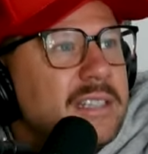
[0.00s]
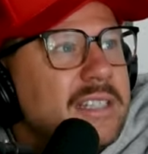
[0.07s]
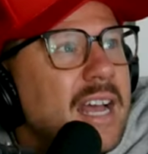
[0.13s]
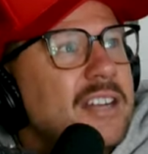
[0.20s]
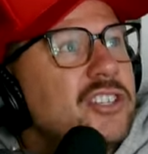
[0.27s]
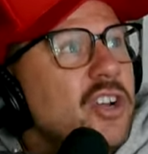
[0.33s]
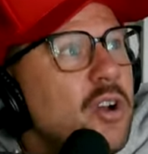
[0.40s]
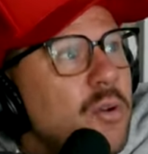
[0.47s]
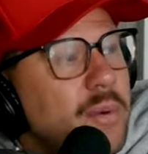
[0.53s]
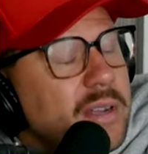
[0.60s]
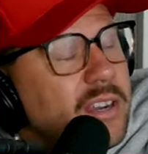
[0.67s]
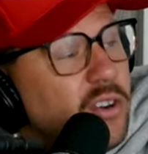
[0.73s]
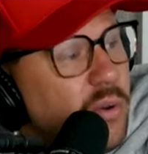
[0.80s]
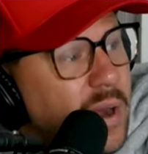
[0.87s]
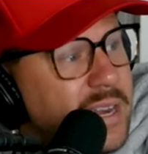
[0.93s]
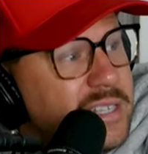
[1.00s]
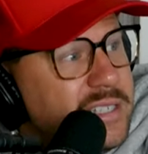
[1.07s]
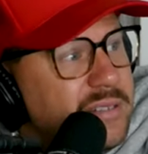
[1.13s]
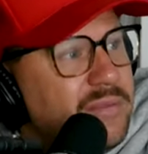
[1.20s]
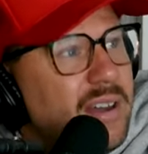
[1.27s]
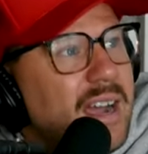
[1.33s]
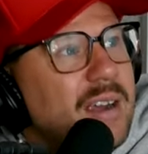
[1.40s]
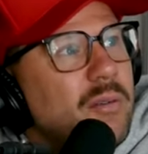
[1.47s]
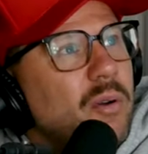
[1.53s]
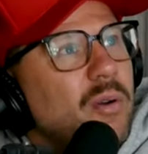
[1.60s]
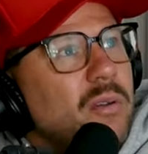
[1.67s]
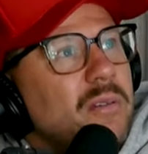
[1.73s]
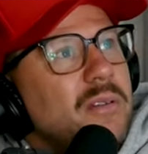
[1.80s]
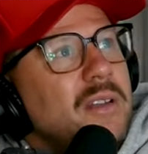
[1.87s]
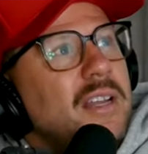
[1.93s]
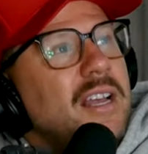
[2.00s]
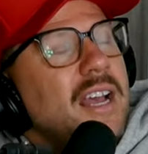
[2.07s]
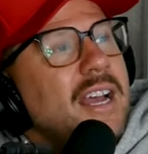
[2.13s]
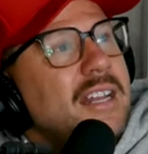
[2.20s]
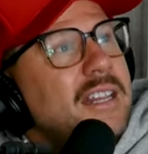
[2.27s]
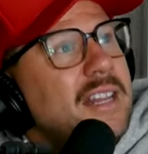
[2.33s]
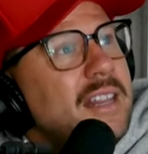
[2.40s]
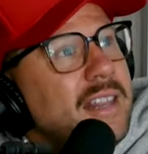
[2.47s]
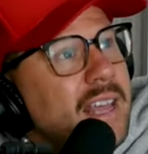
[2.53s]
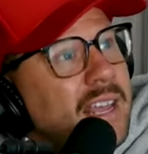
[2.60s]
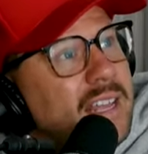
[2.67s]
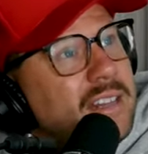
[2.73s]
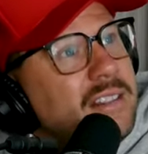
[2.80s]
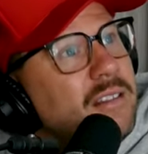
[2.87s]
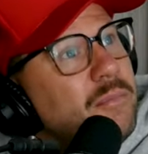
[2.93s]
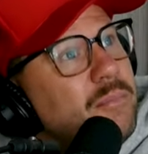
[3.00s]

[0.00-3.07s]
That joke went crazy viral, and then